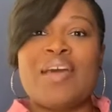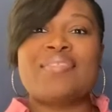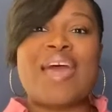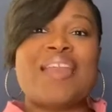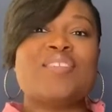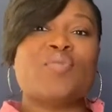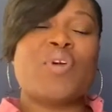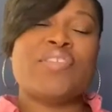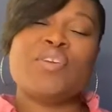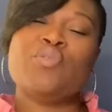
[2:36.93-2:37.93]
That is a
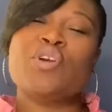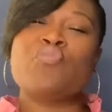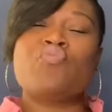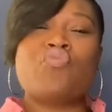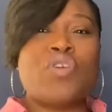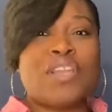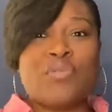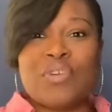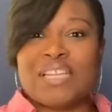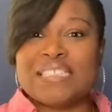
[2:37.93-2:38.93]
way that you can
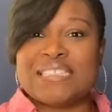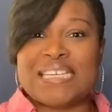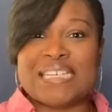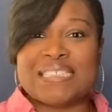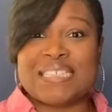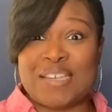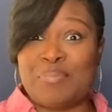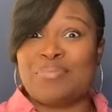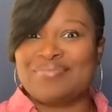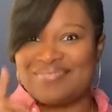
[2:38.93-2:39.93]
really dig
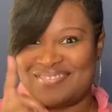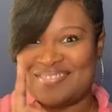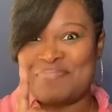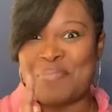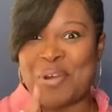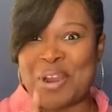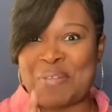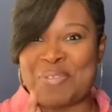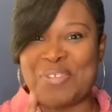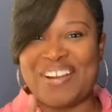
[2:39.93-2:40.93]
deep, point
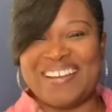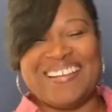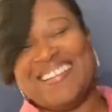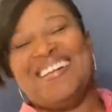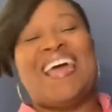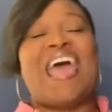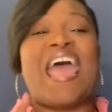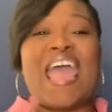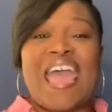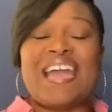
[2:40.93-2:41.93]
number one,
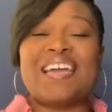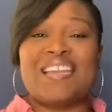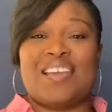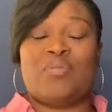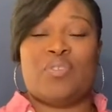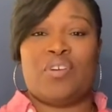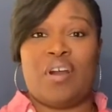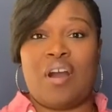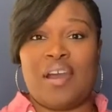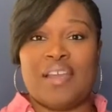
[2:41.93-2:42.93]
and connect with
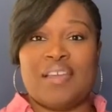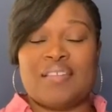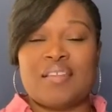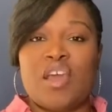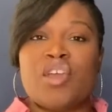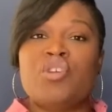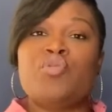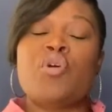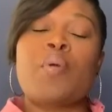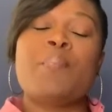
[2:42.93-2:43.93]
your audience.
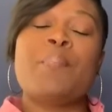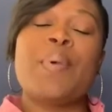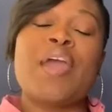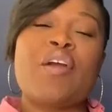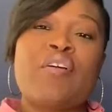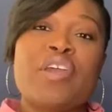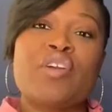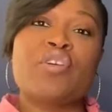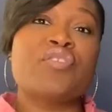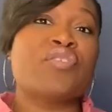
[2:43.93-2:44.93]
You are bearing
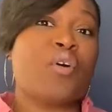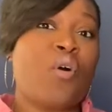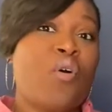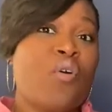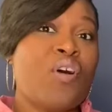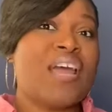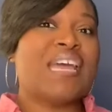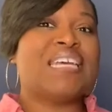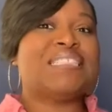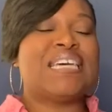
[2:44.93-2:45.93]
your soul
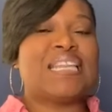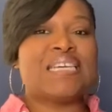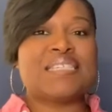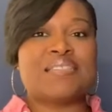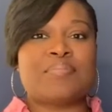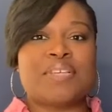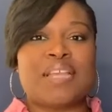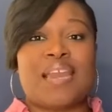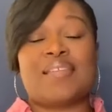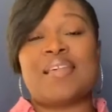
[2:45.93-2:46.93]
and telling something
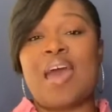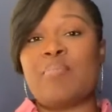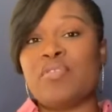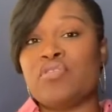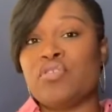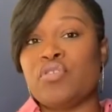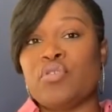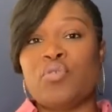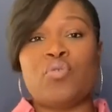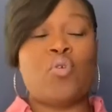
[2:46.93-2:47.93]
that has happened to
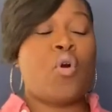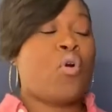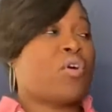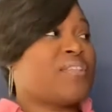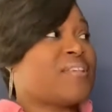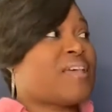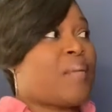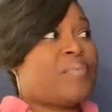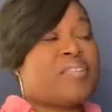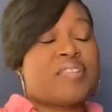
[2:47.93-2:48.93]
you or that's
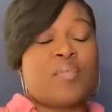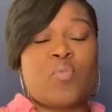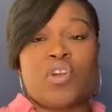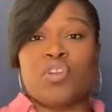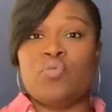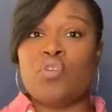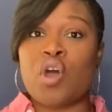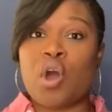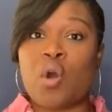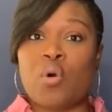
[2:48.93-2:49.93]
happened to someone you
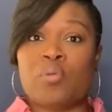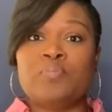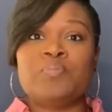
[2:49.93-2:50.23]
know,